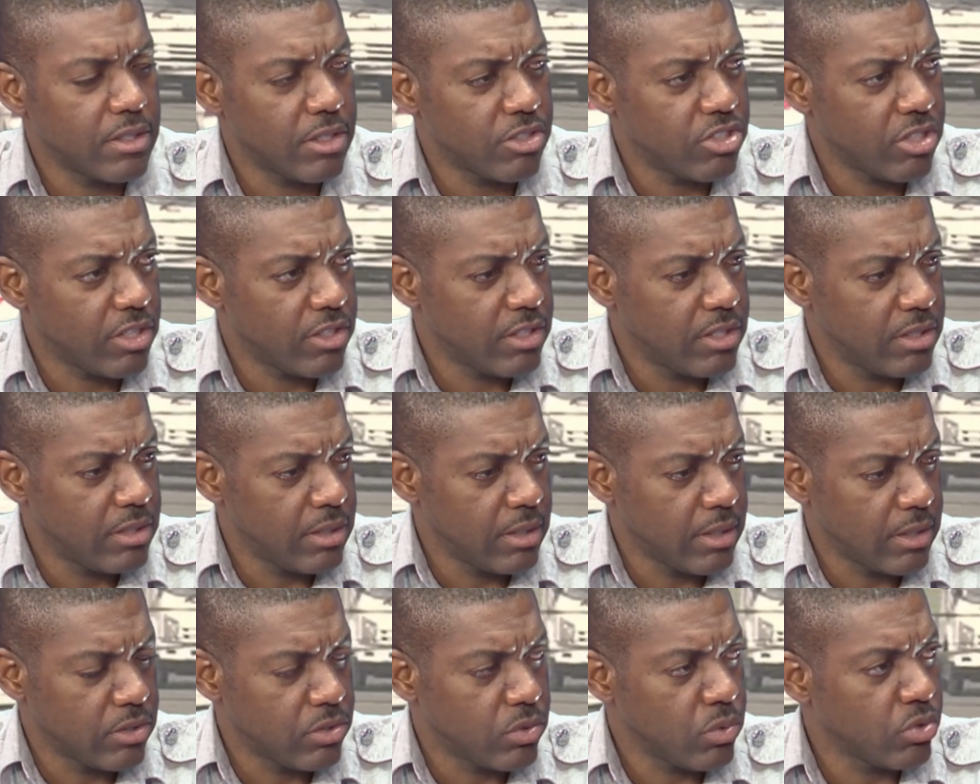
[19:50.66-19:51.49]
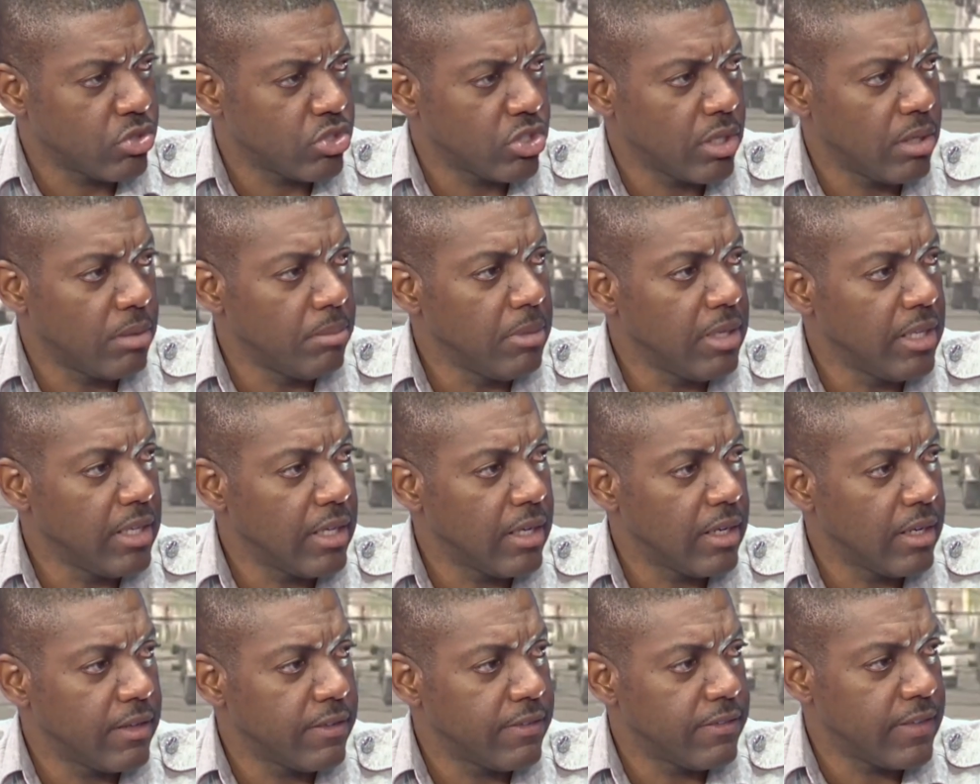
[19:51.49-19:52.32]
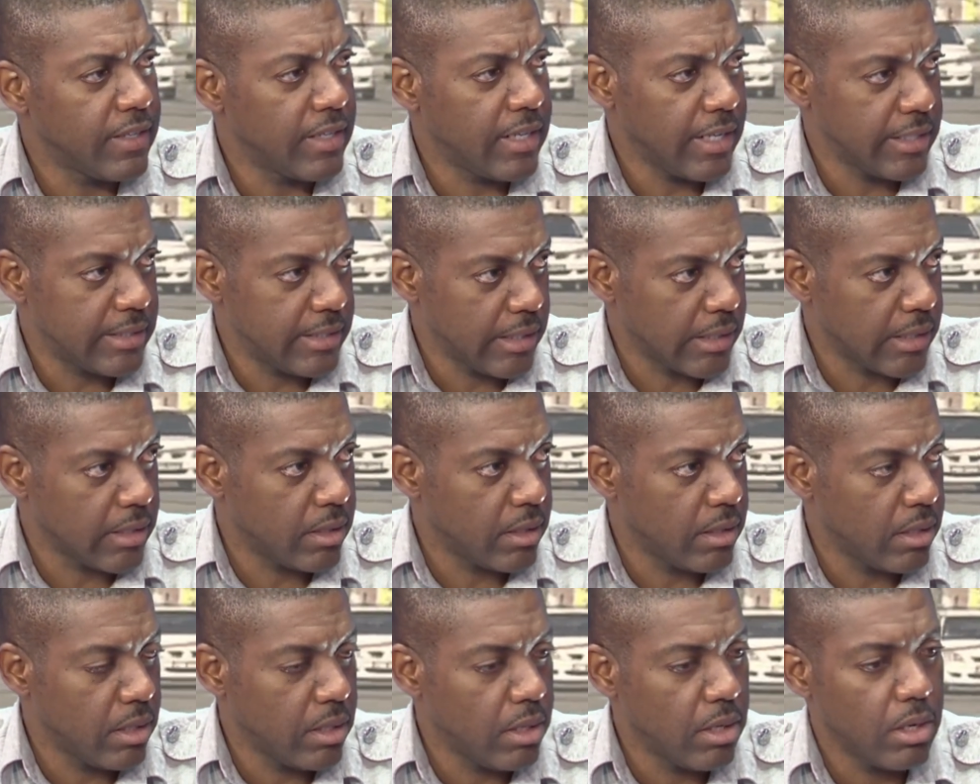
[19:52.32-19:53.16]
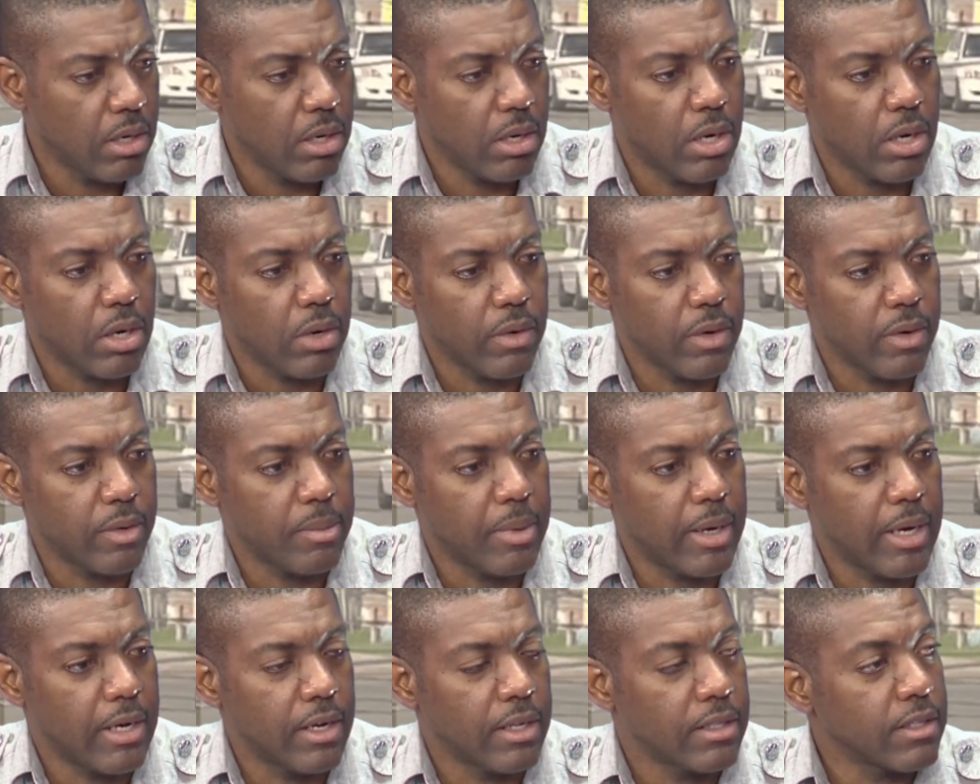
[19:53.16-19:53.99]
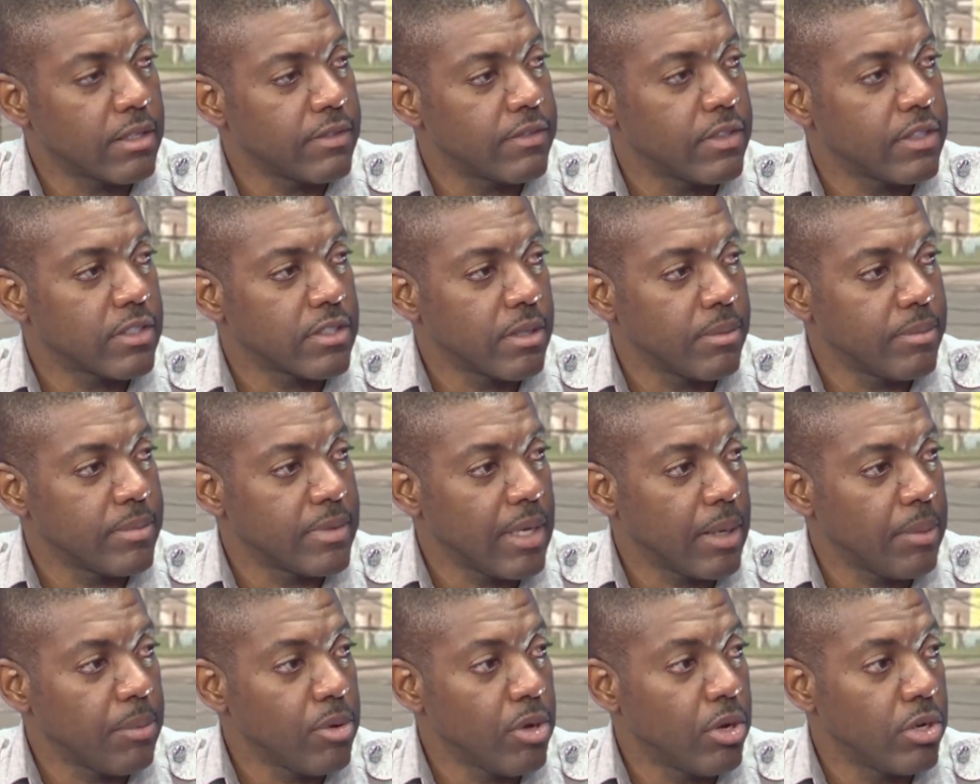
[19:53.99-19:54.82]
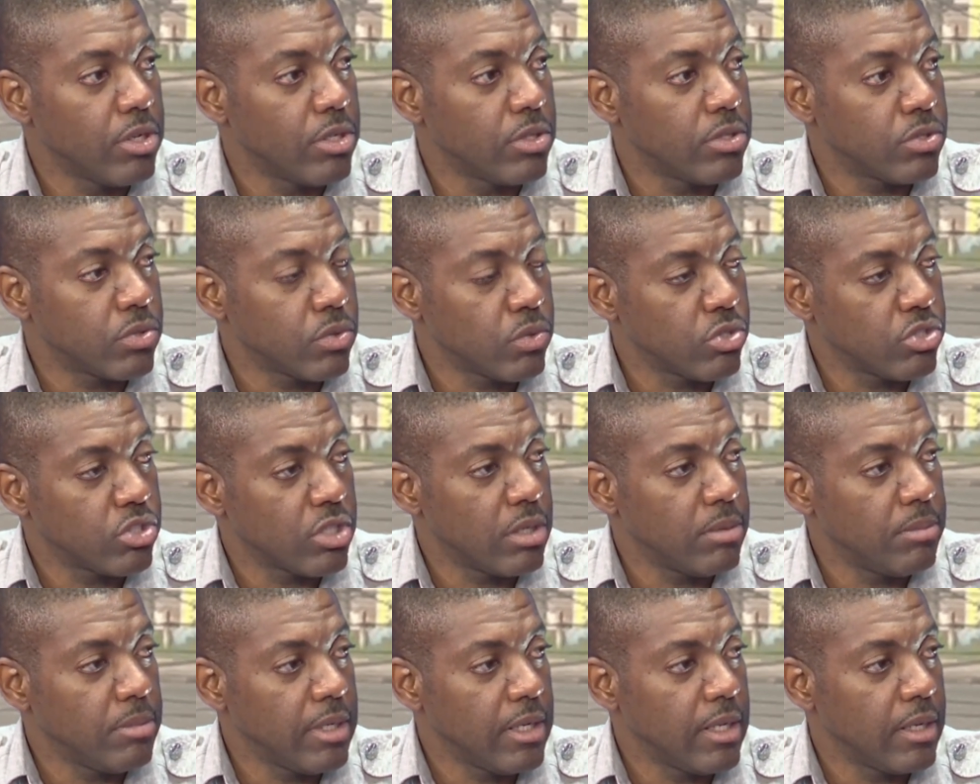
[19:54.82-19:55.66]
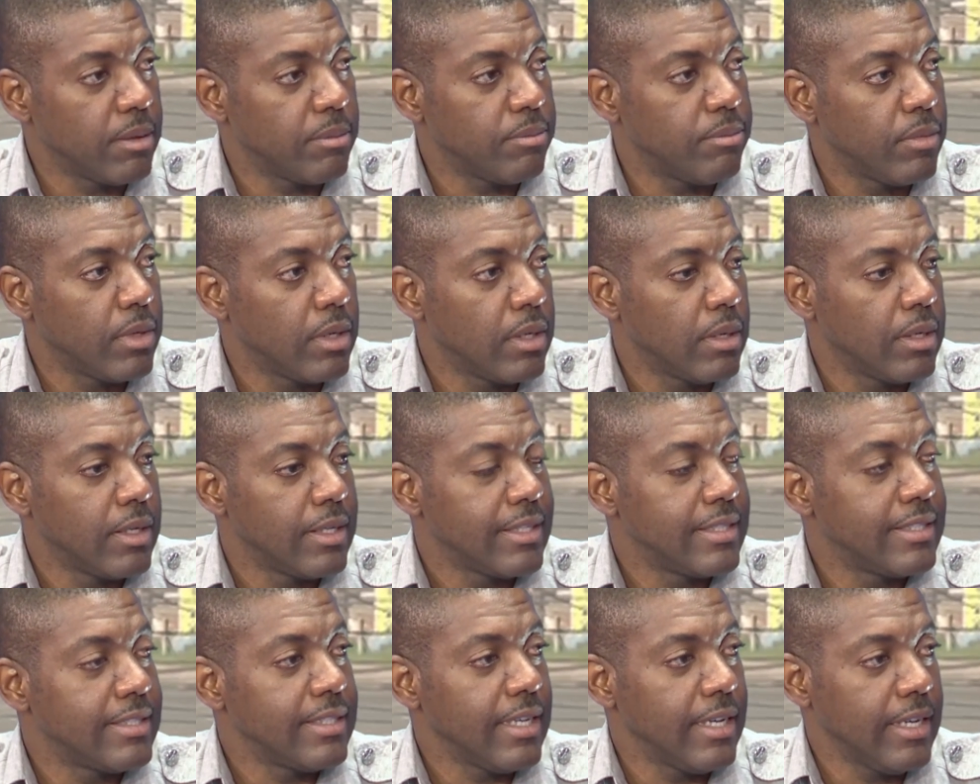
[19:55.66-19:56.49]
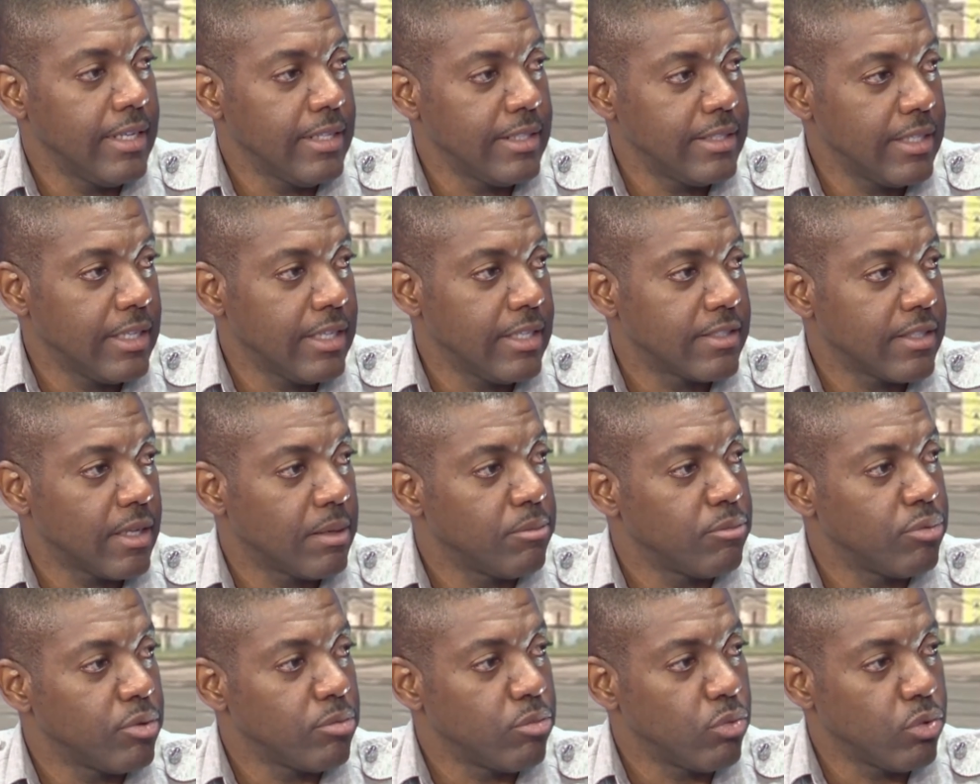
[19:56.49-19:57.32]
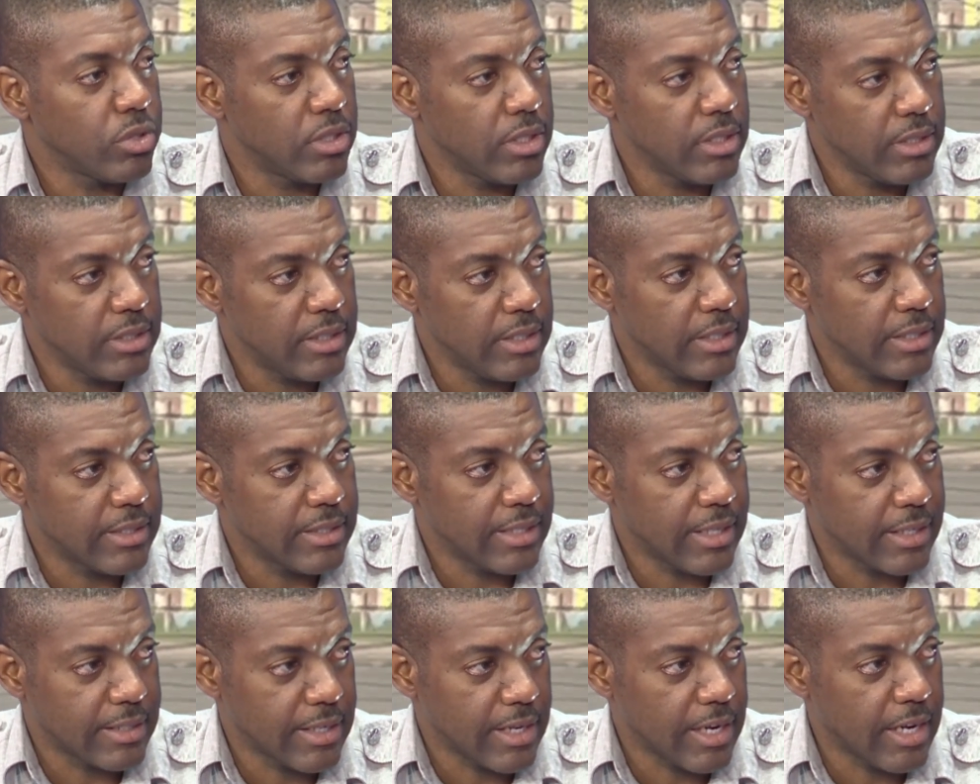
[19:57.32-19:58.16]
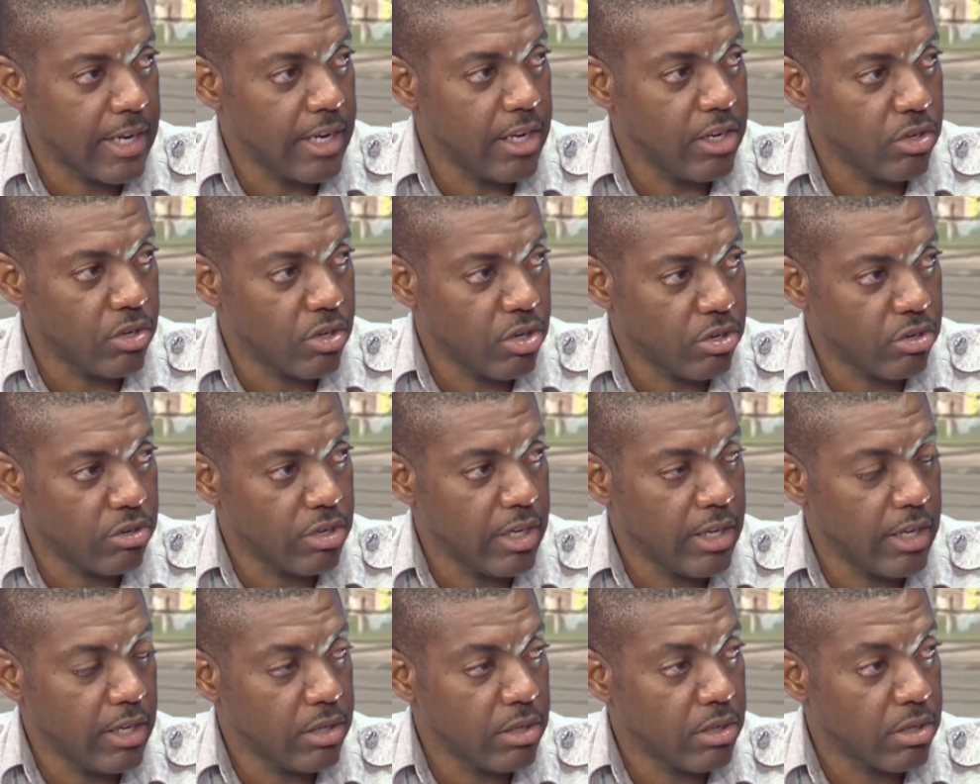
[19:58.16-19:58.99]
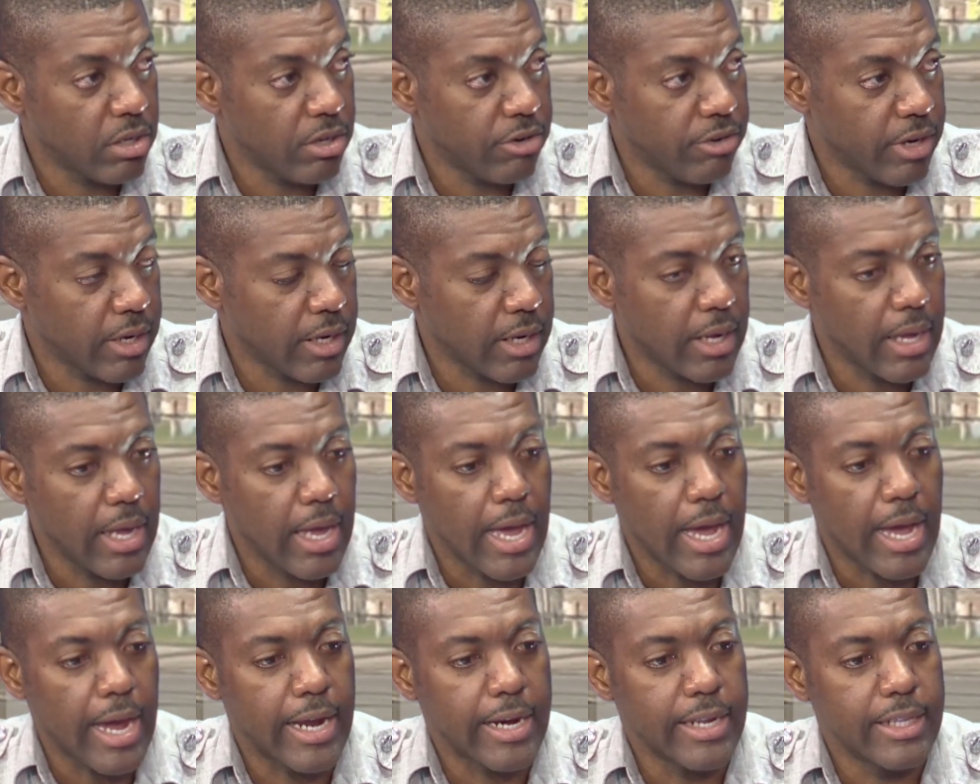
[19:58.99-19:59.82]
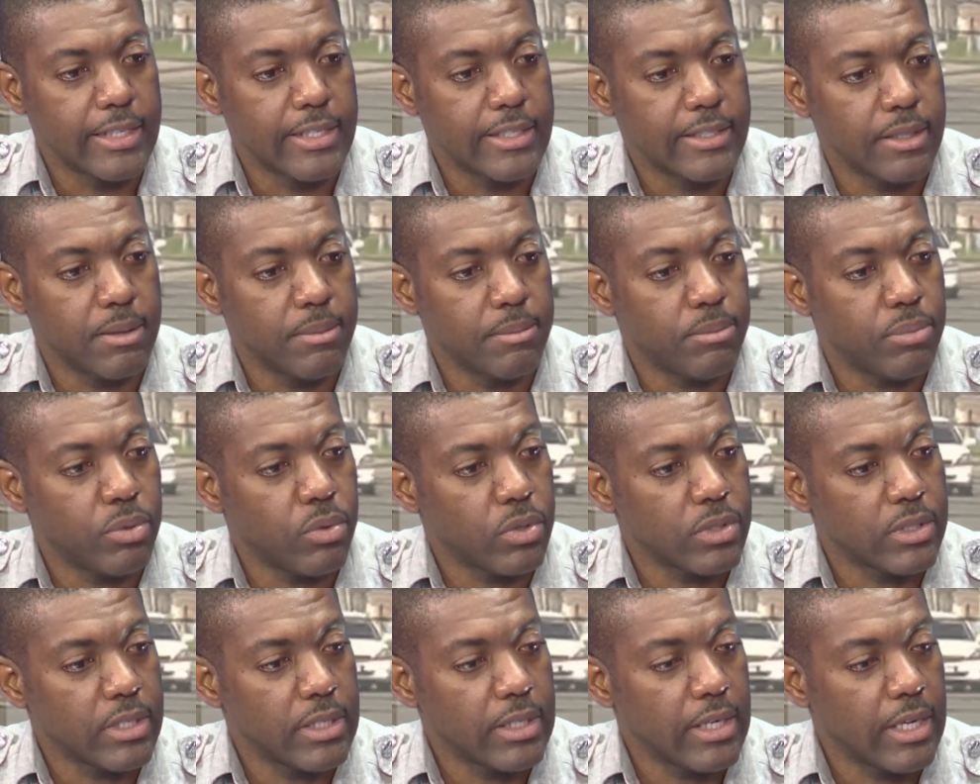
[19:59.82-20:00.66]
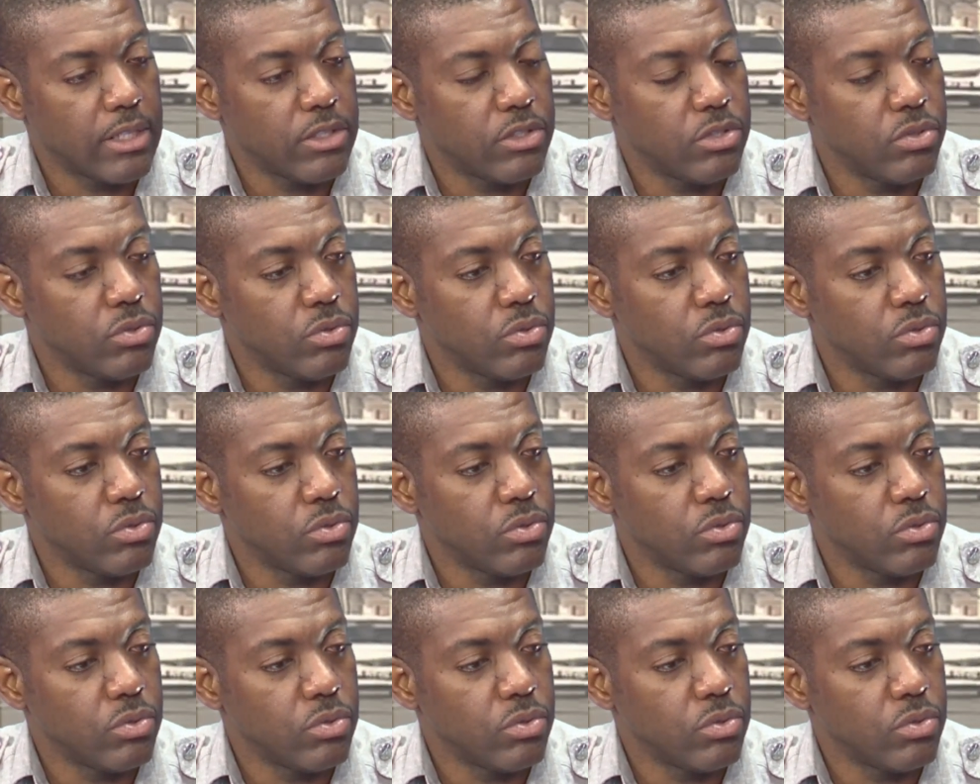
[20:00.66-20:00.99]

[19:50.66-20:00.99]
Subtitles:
such a social media fanatic. However, a lot of us, sometimes we are on the social media saying things and promoting things mm-hmm. that are incorrect. And it is important that